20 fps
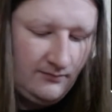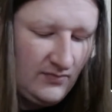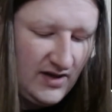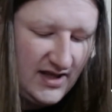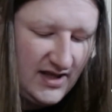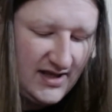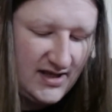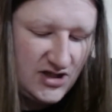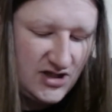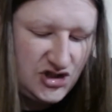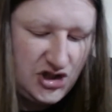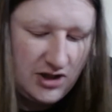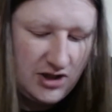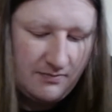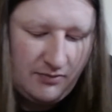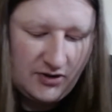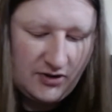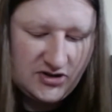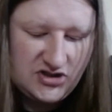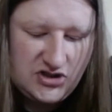is she can
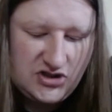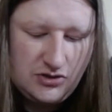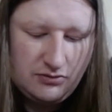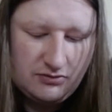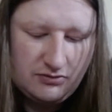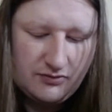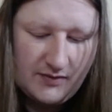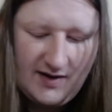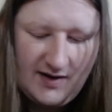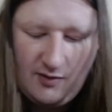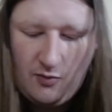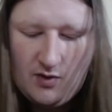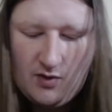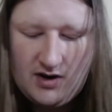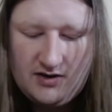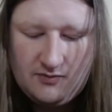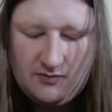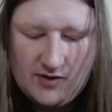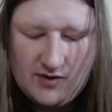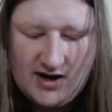put 2
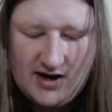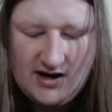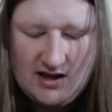3/1 red